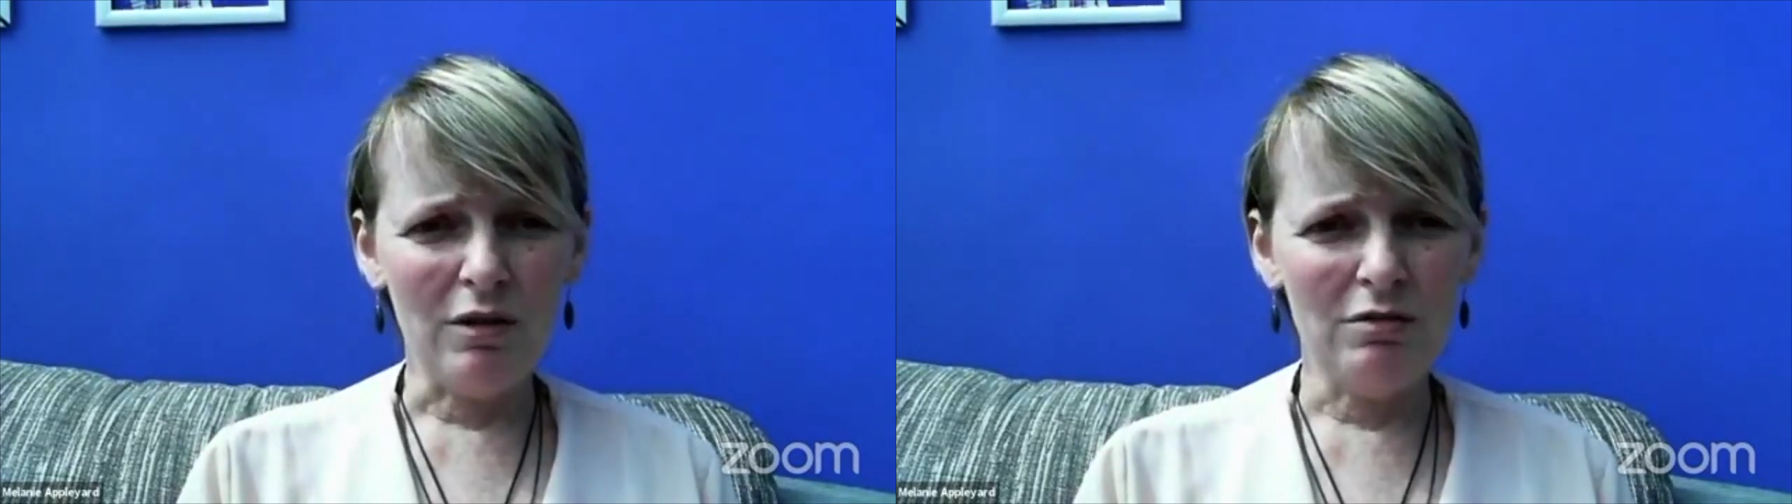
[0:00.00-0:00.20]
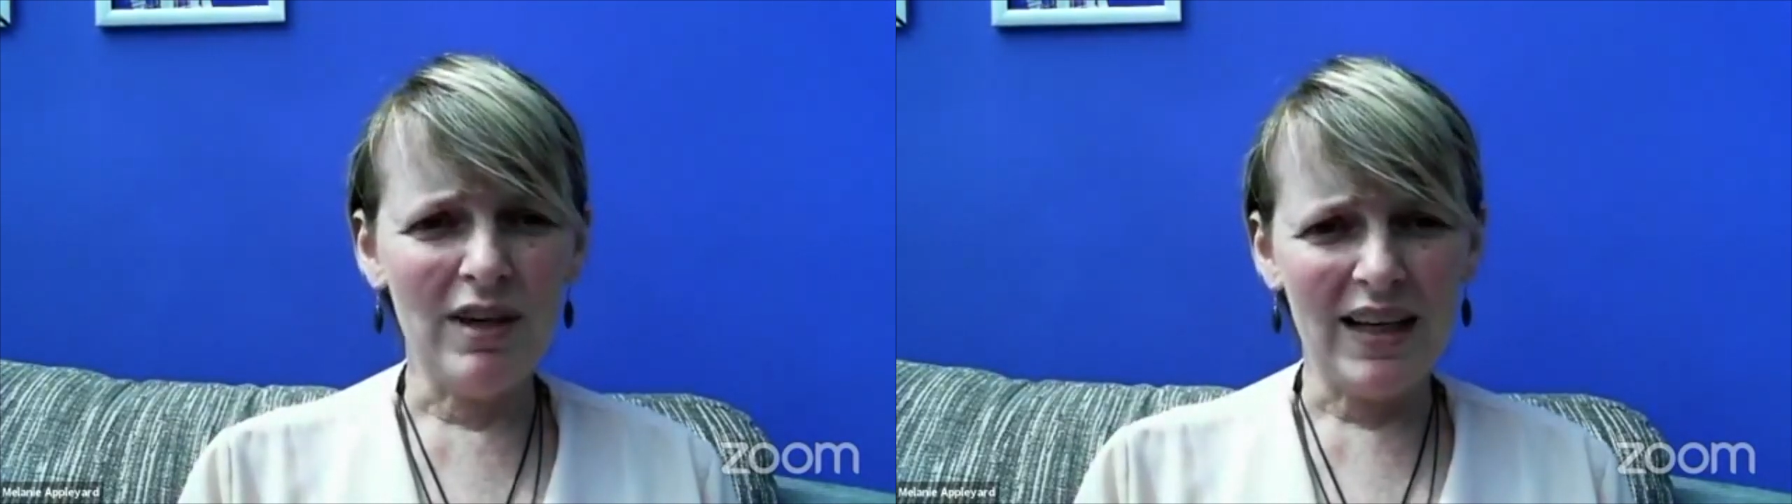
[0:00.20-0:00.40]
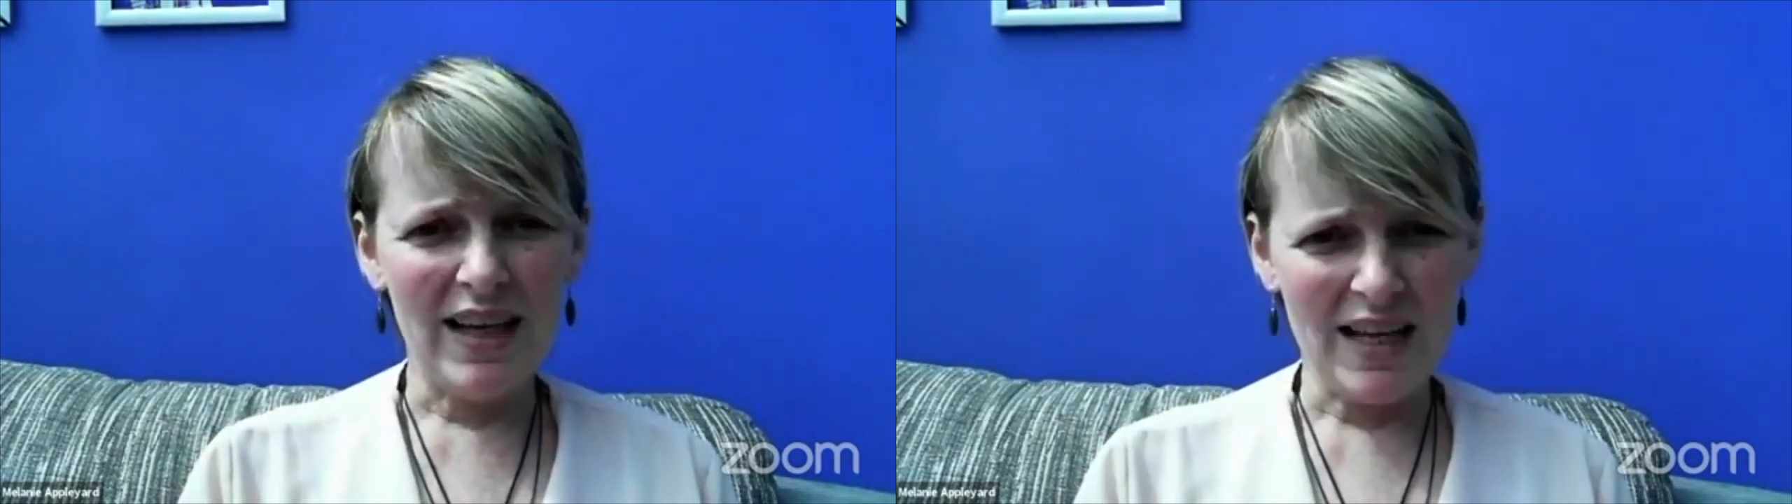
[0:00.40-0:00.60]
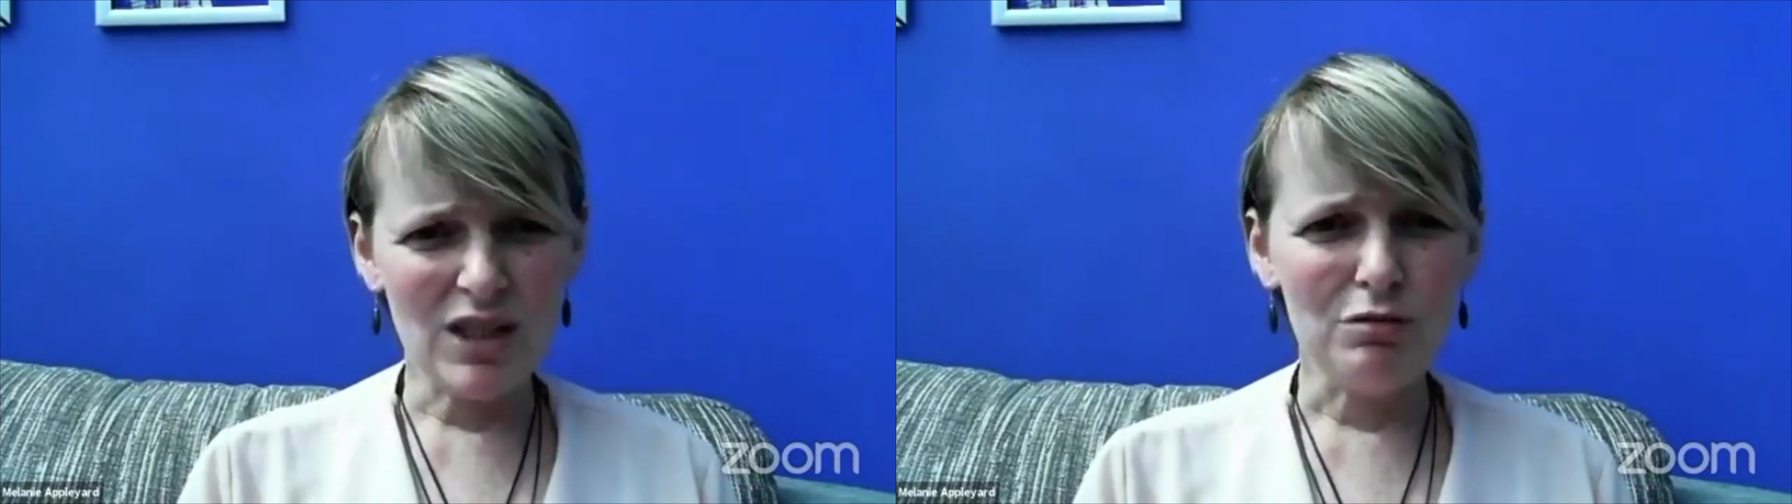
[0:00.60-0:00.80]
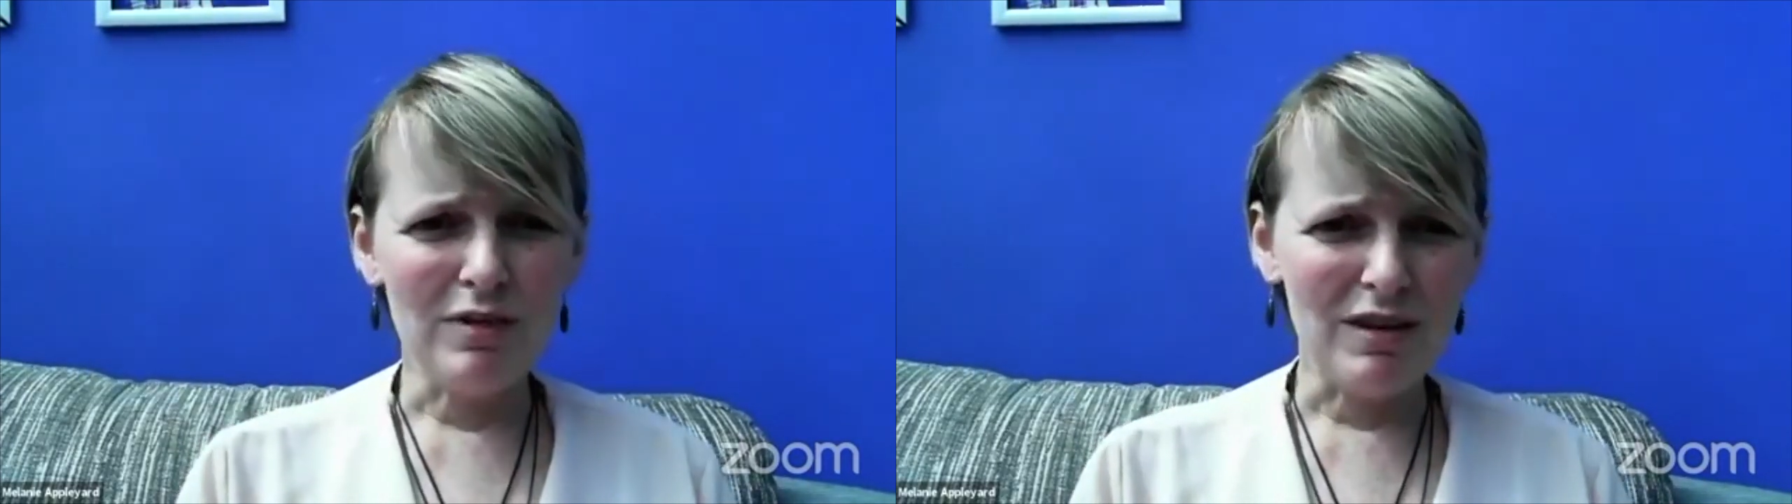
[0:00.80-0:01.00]
I really had
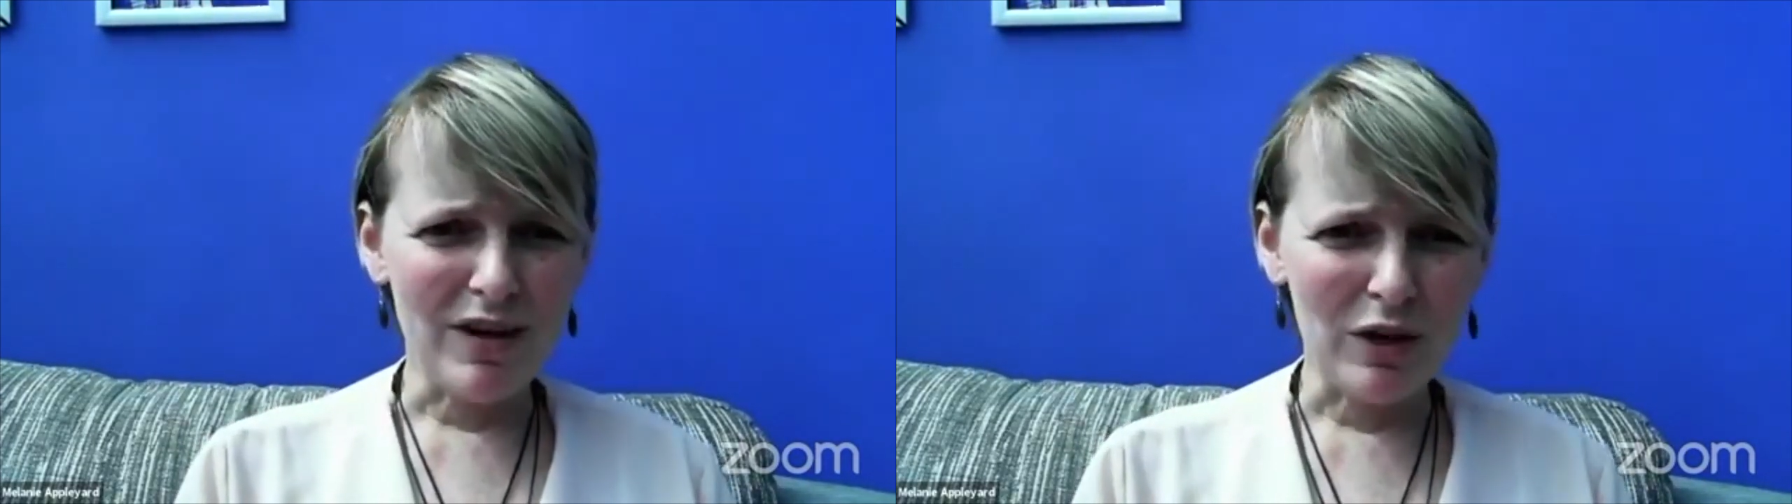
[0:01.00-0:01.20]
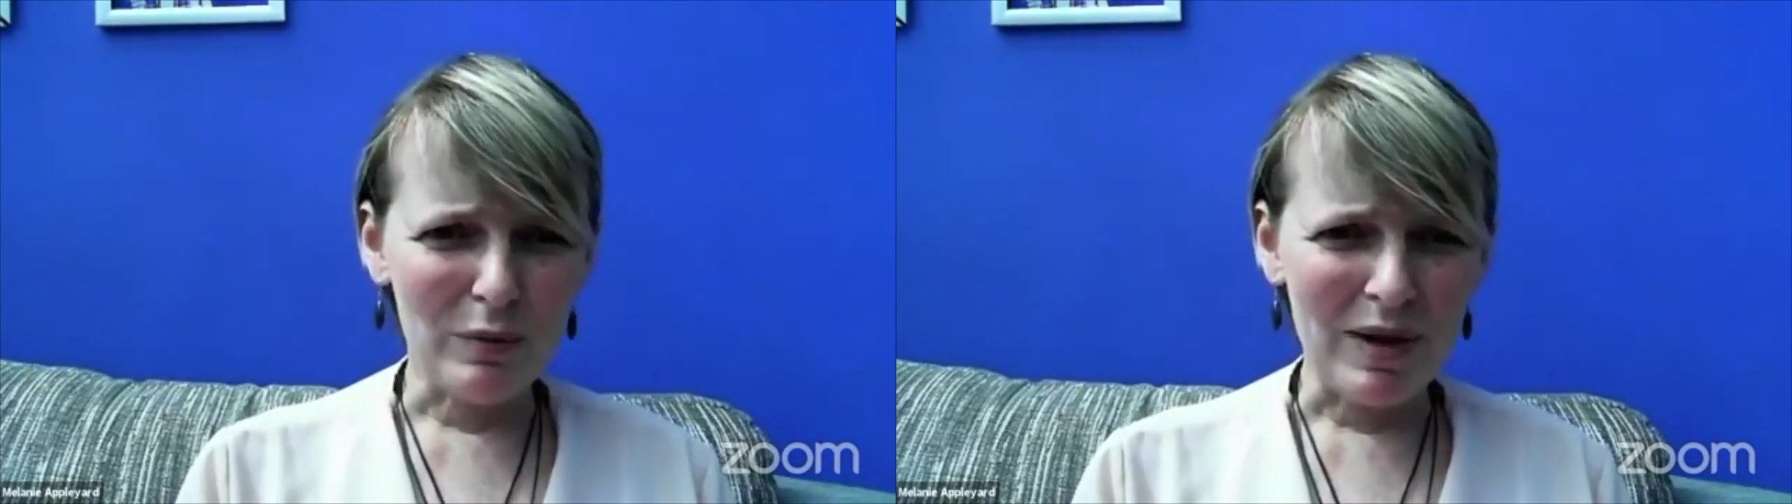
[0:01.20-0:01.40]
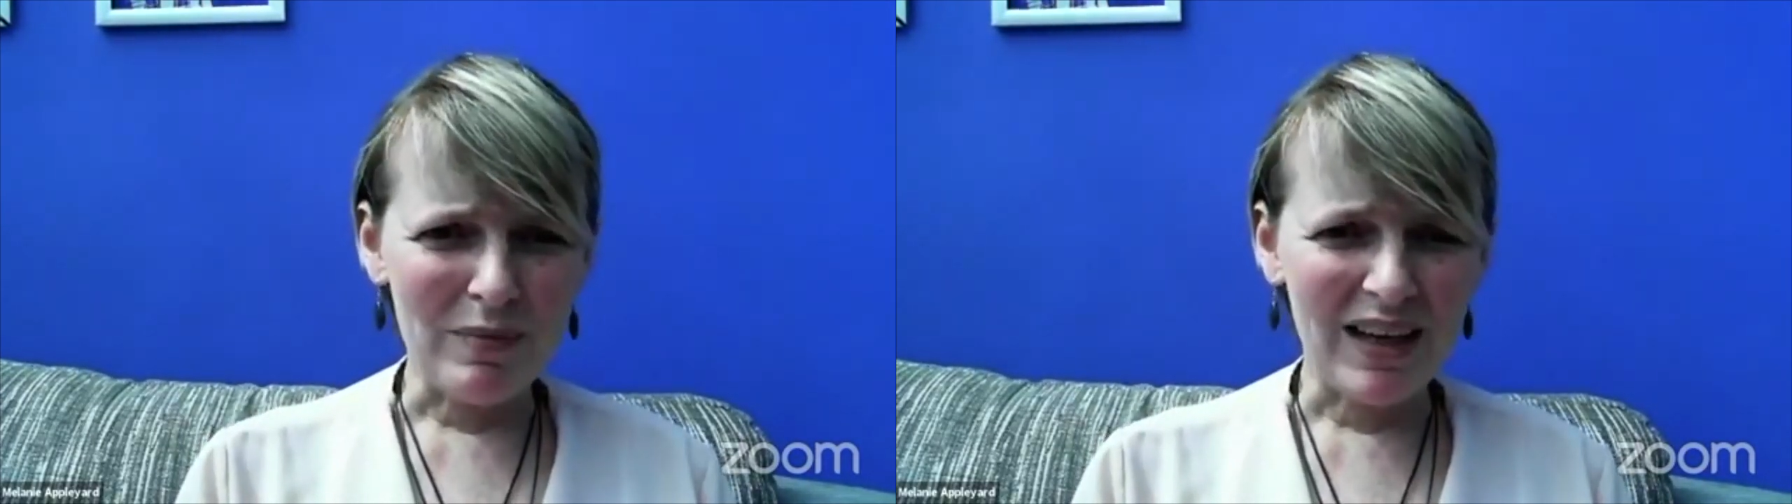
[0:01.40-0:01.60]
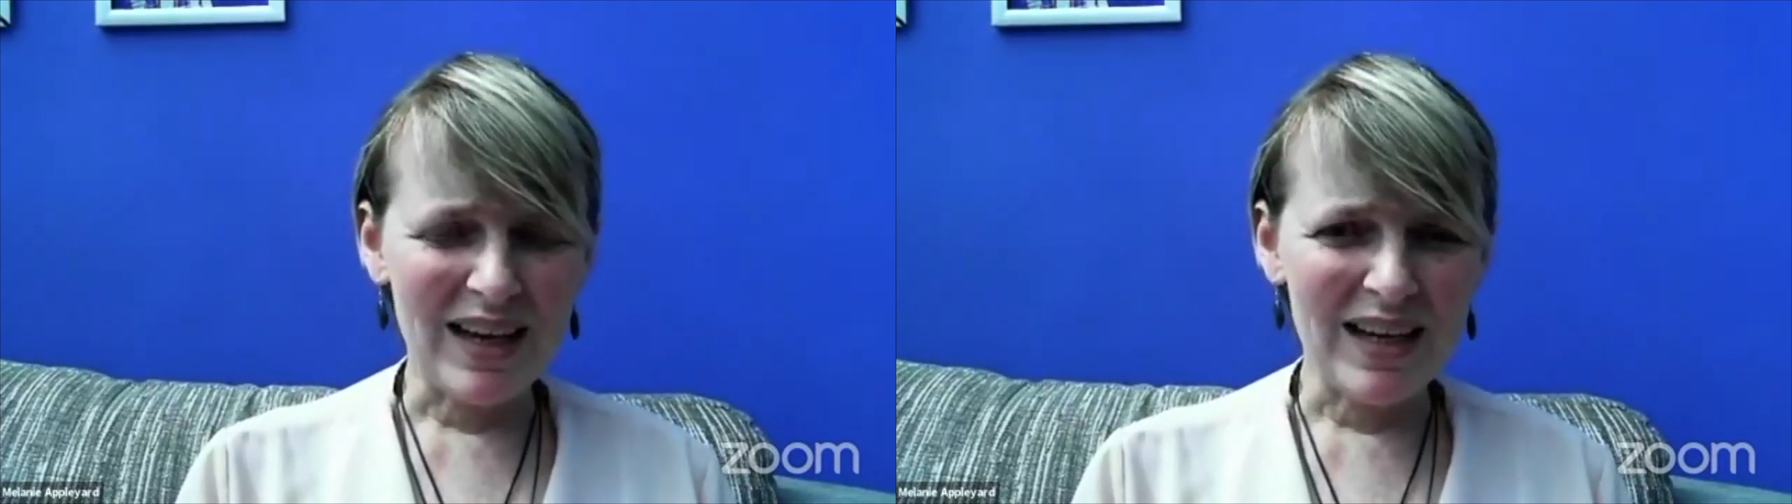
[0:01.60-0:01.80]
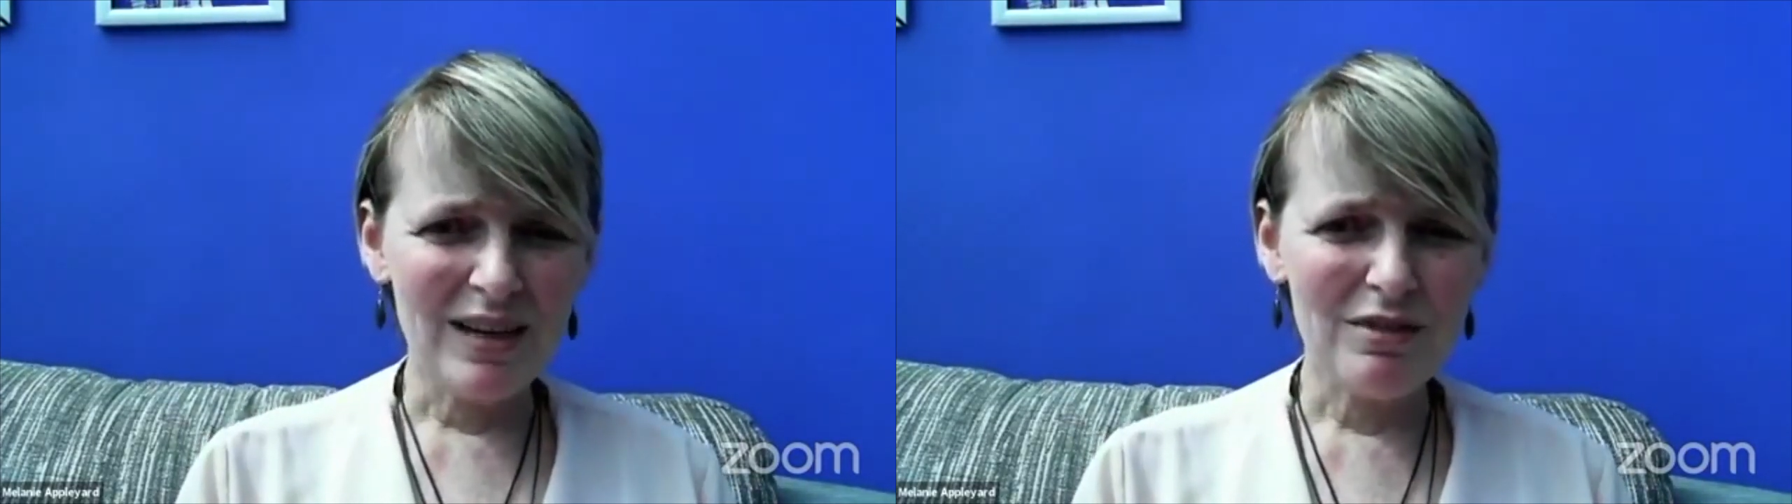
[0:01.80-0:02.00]
to reevaluate my
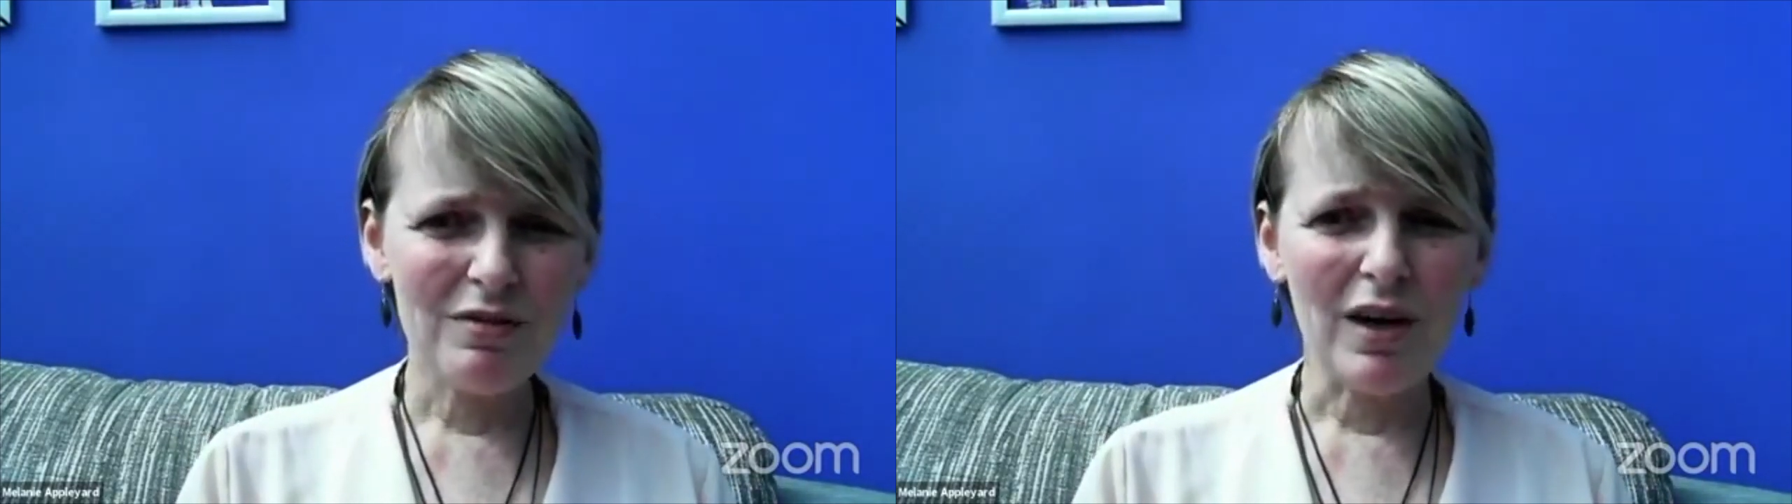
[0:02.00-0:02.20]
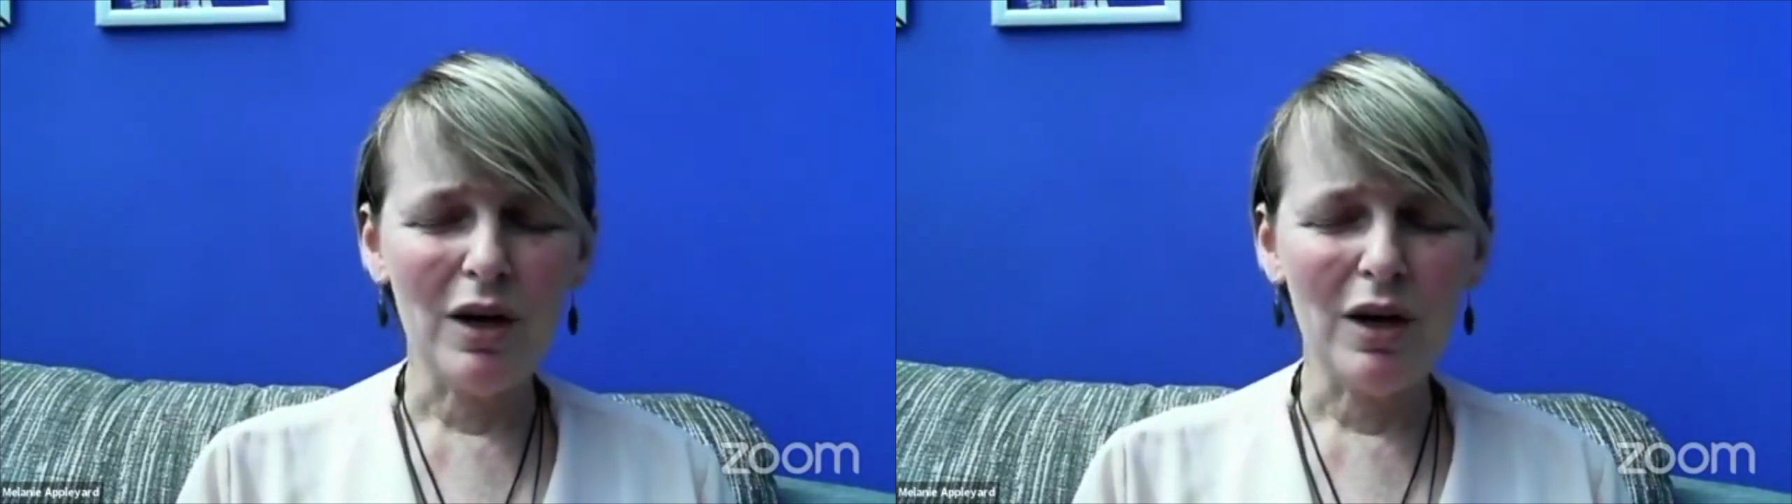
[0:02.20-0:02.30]
life.